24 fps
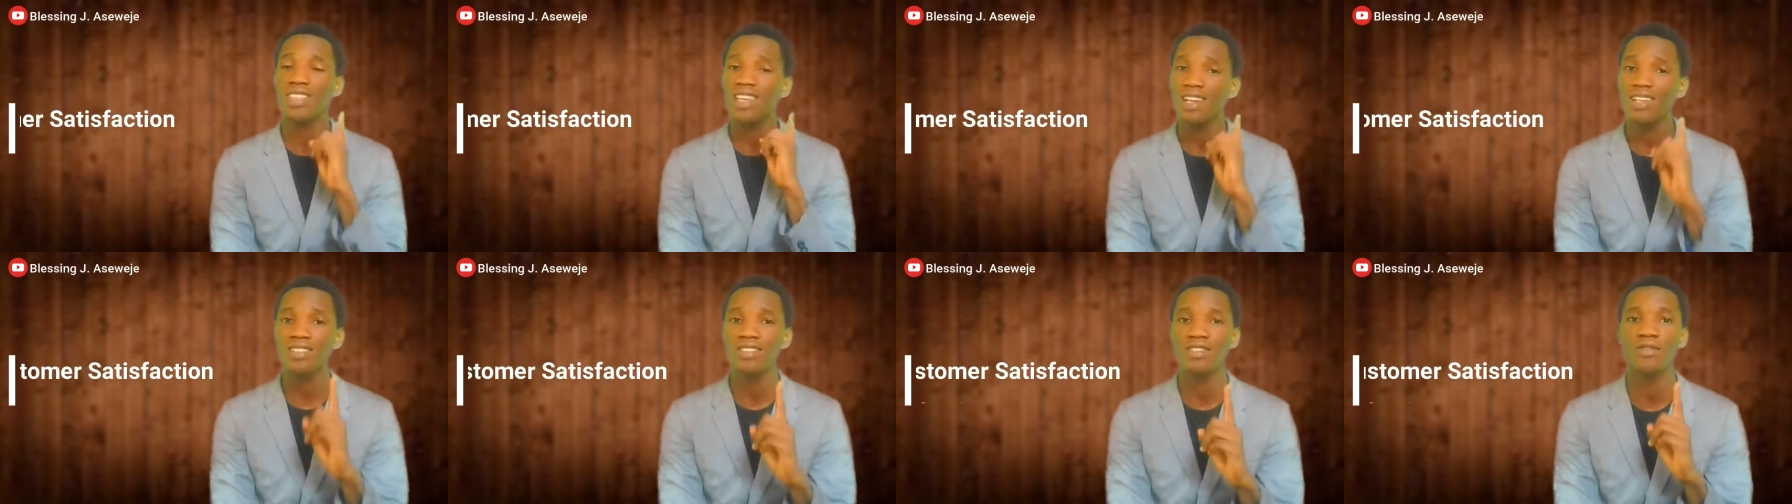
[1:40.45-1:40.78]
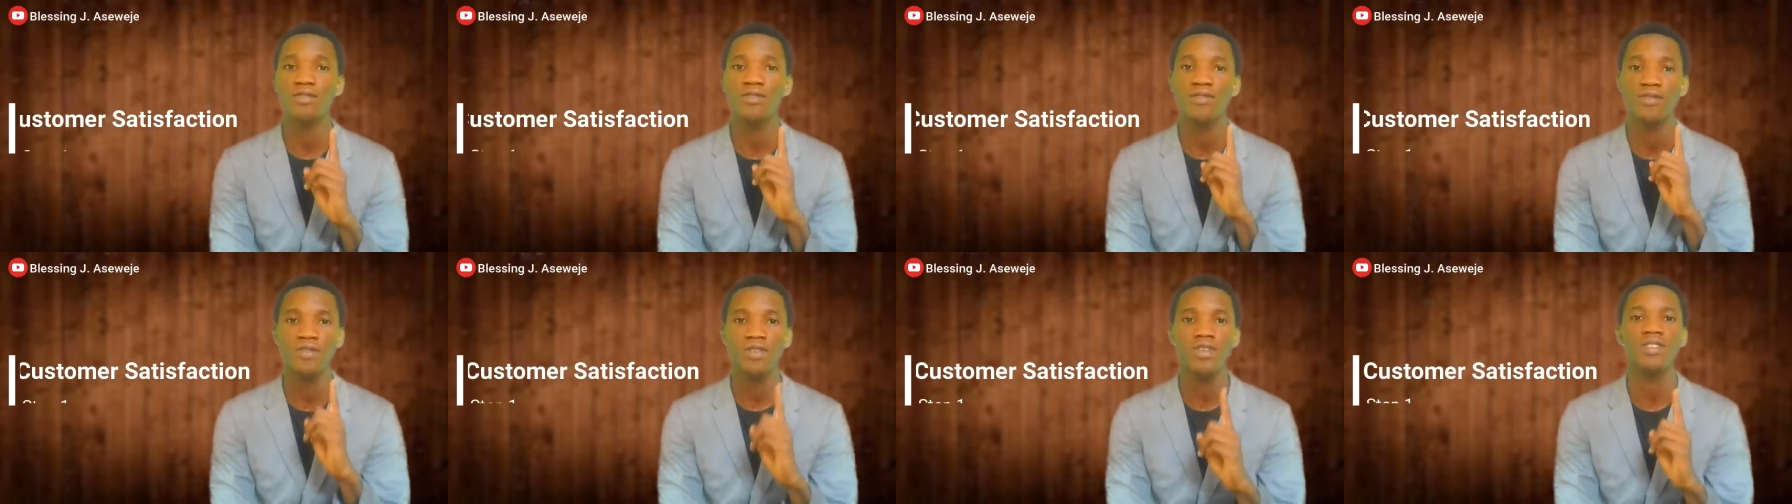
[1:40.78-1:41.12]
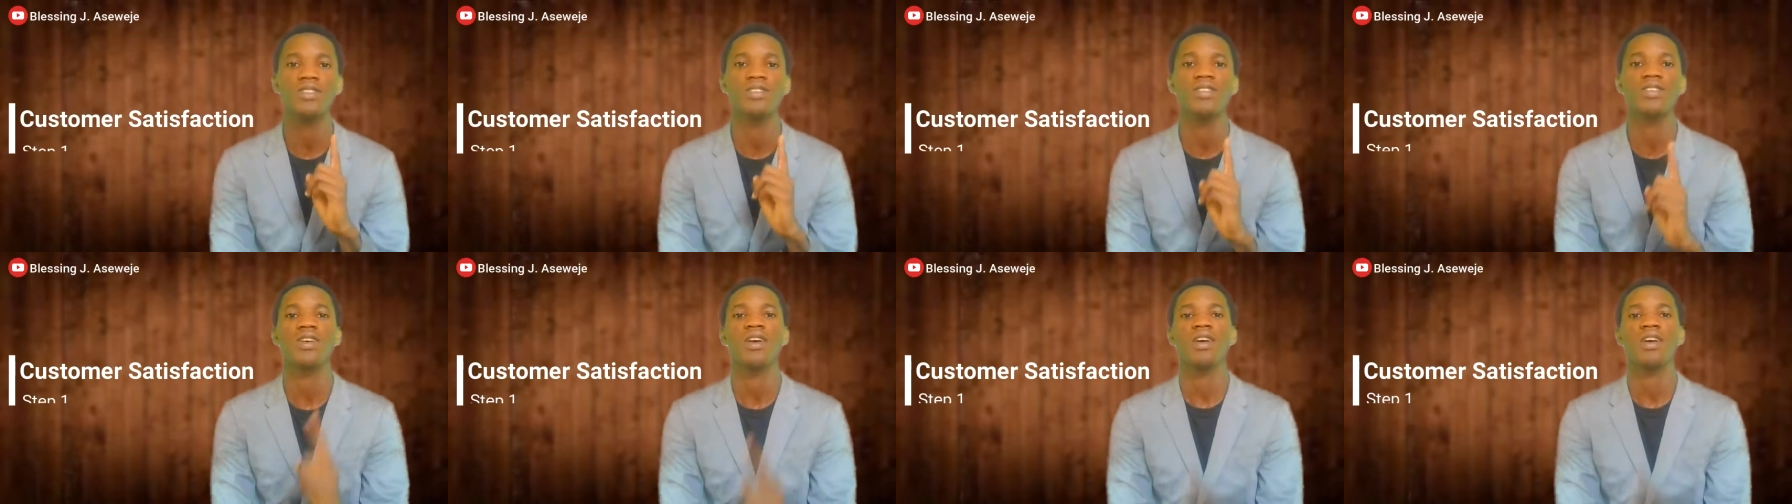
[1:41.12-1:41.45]
That is the
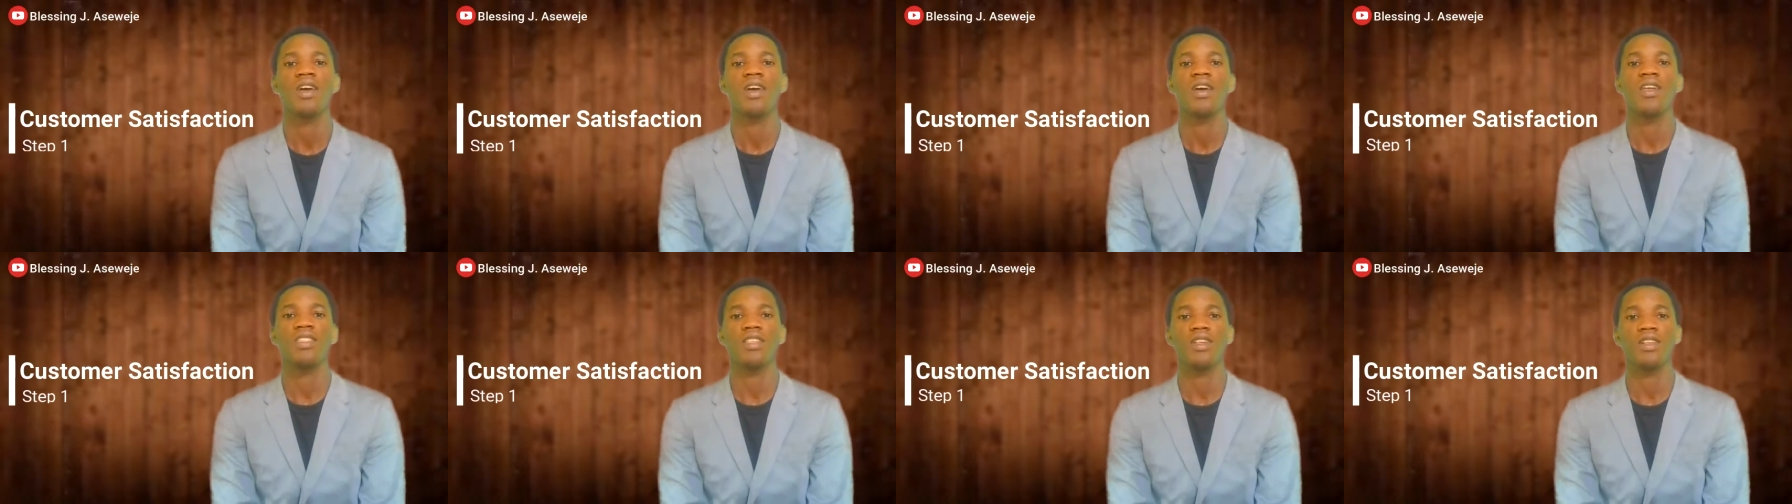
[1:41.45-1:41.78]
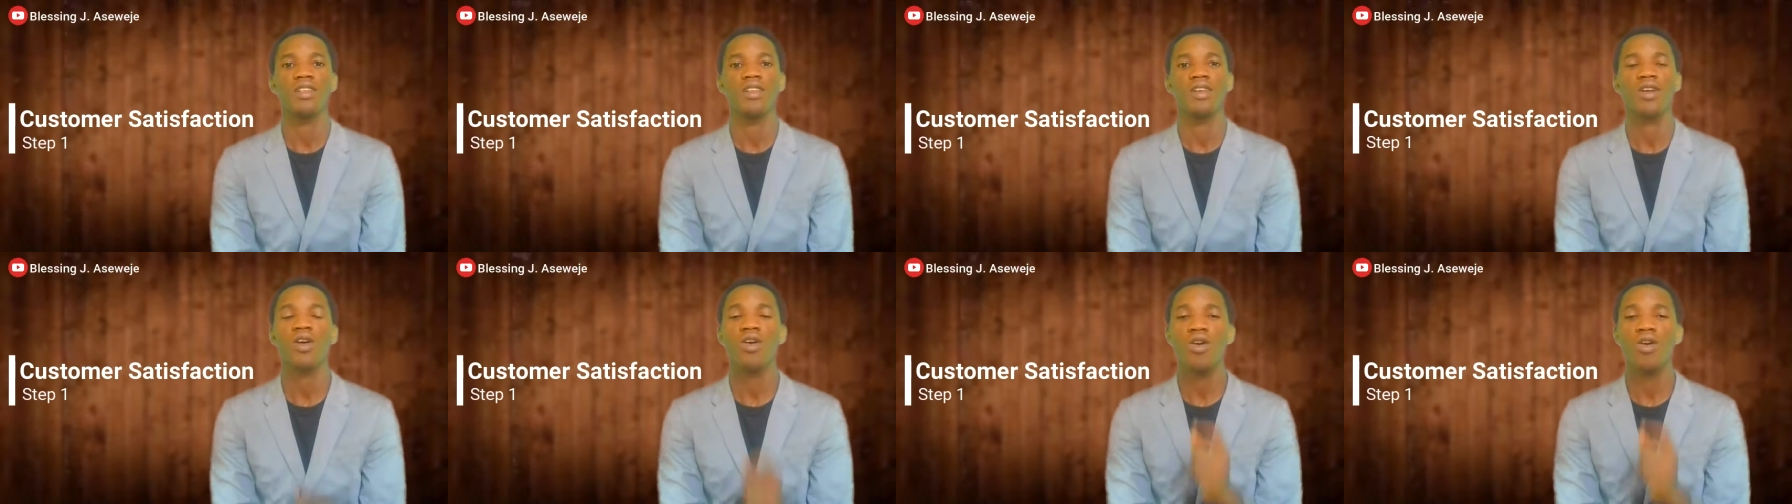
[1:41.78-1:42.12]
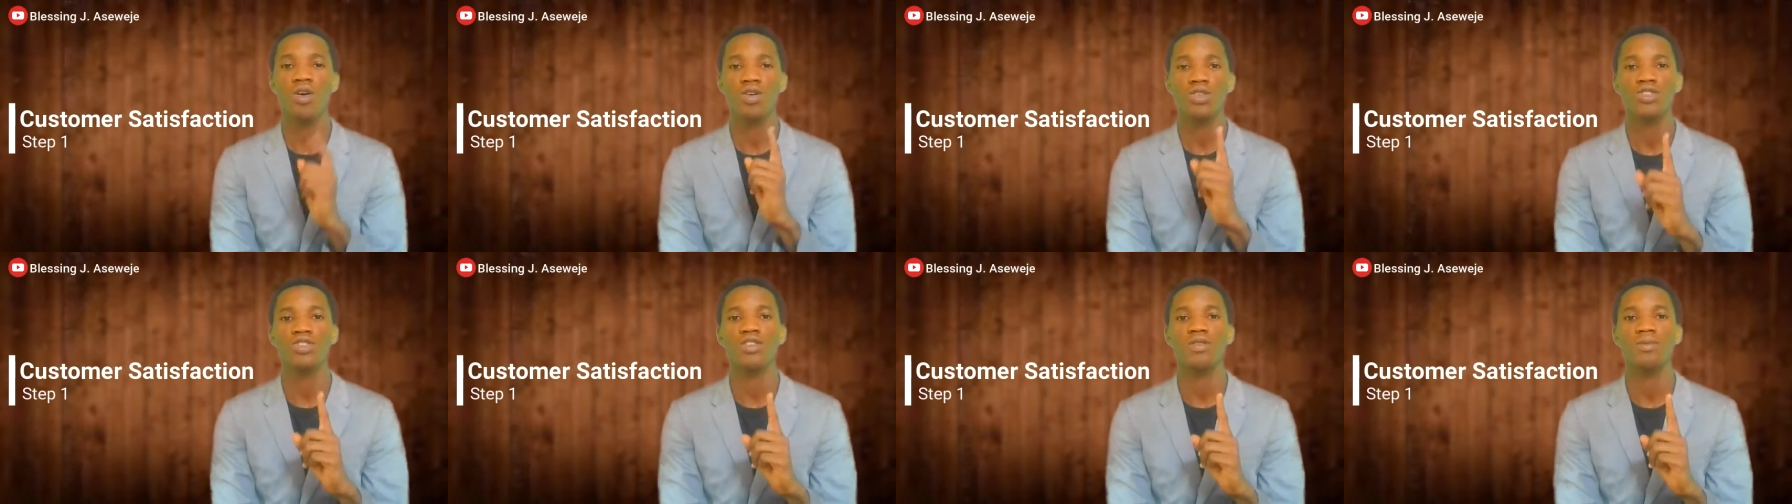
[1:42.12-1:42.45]
first thing,
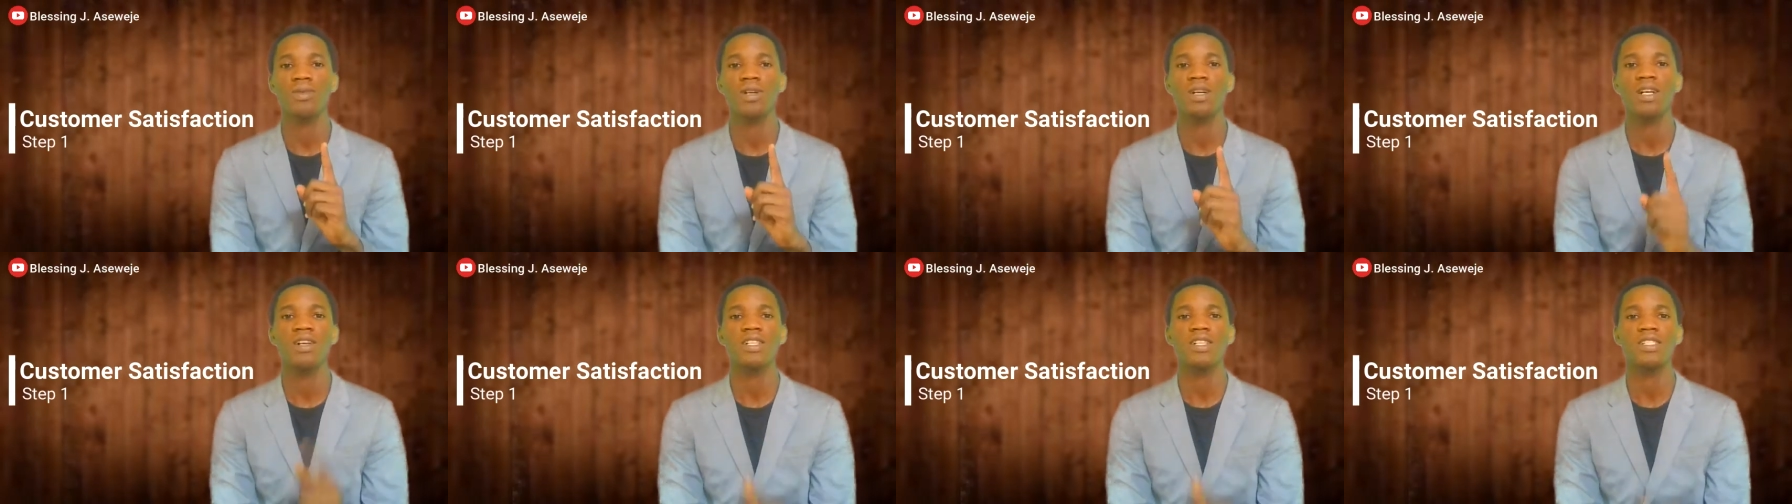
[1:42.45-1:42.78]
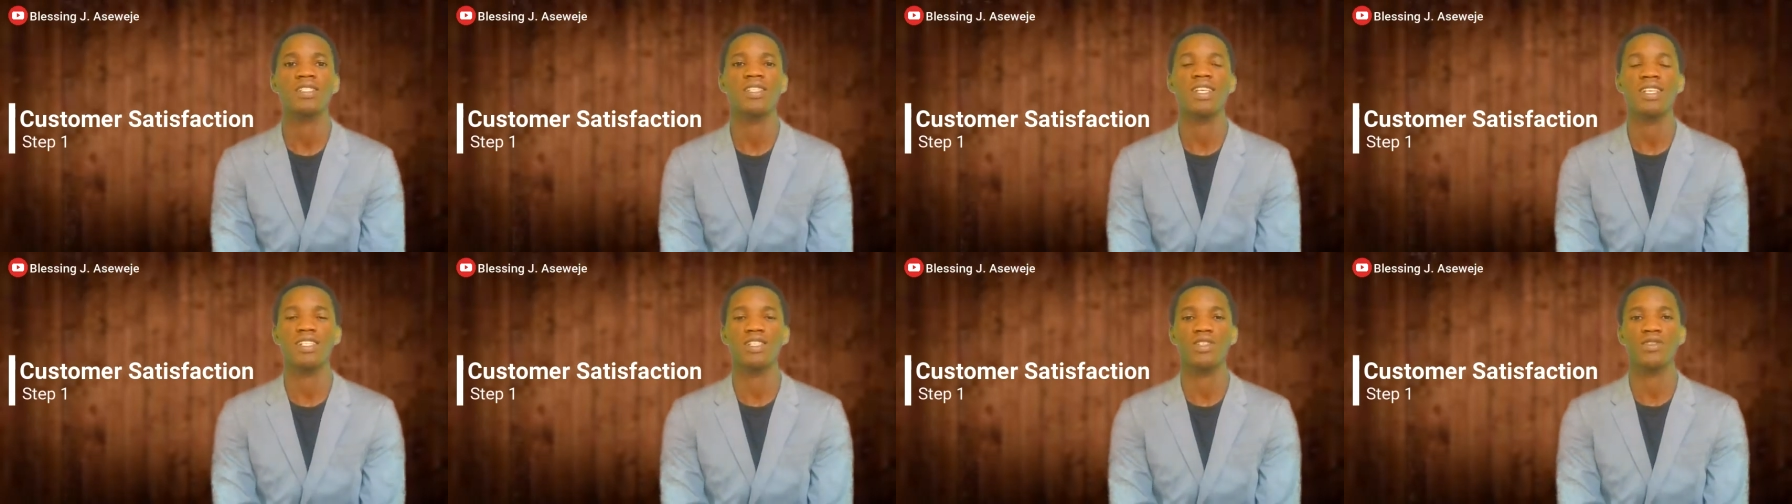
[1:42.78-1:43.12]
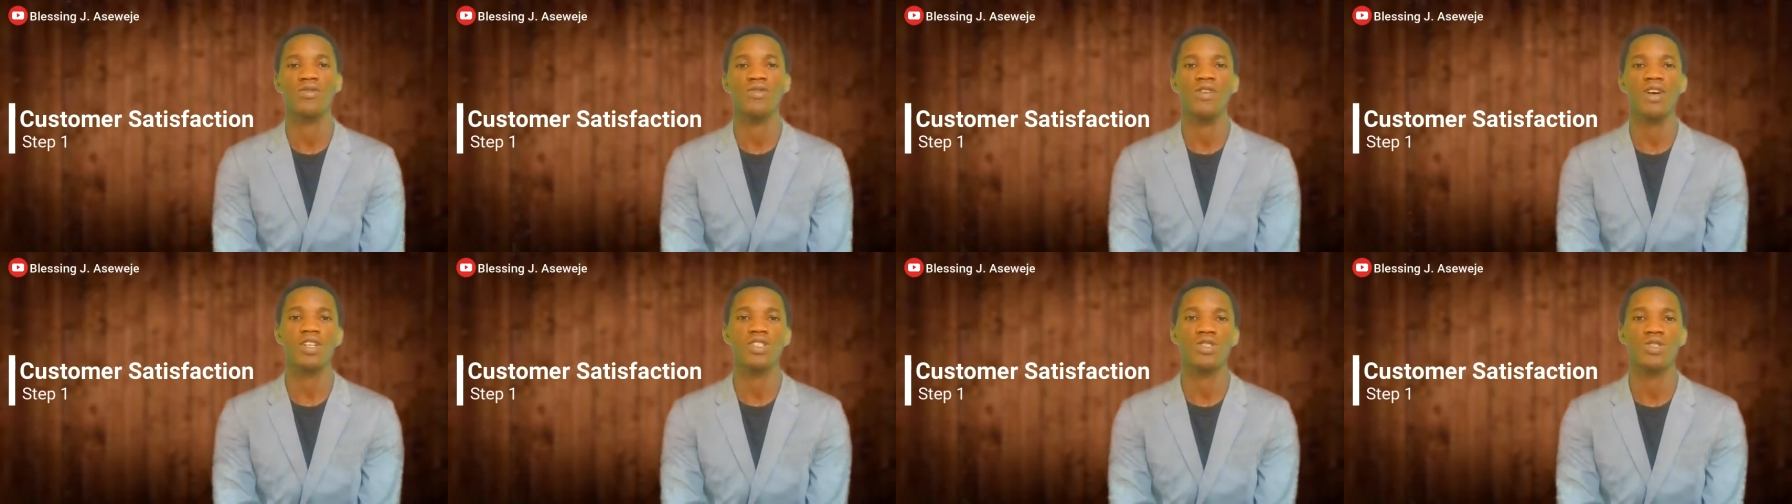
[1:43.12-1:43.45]
customer
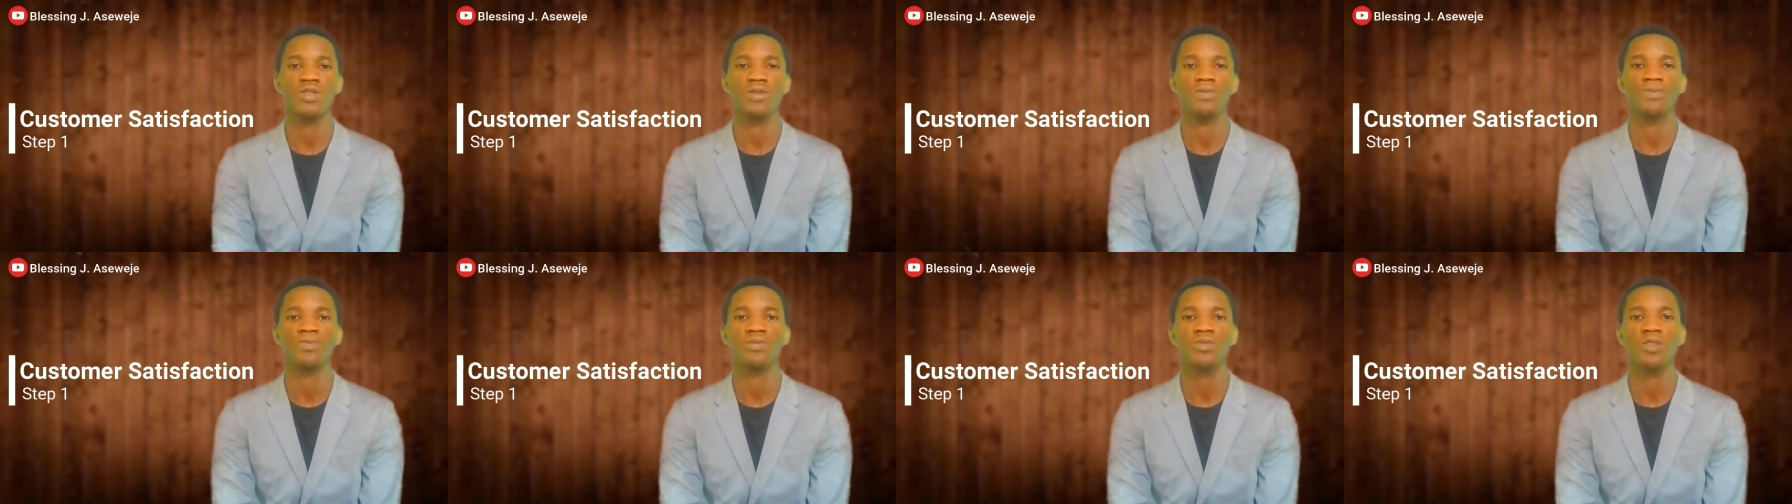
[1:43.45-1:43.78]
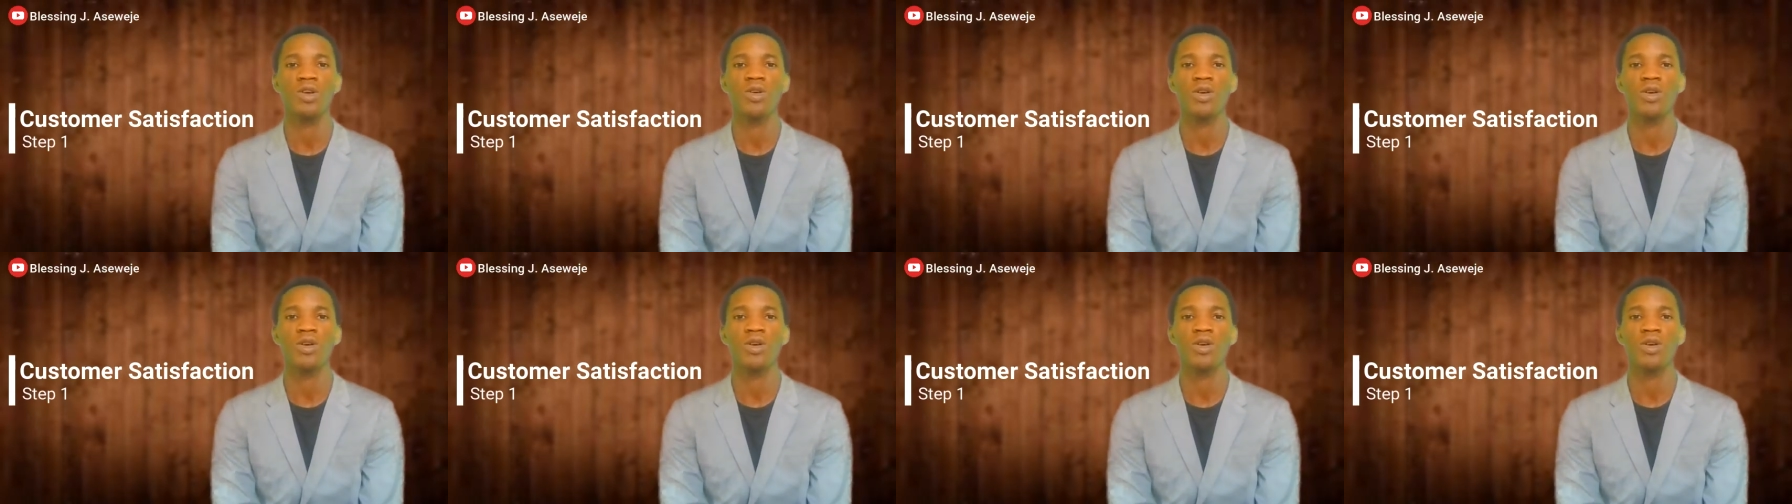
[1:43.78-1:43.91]
satisfaction.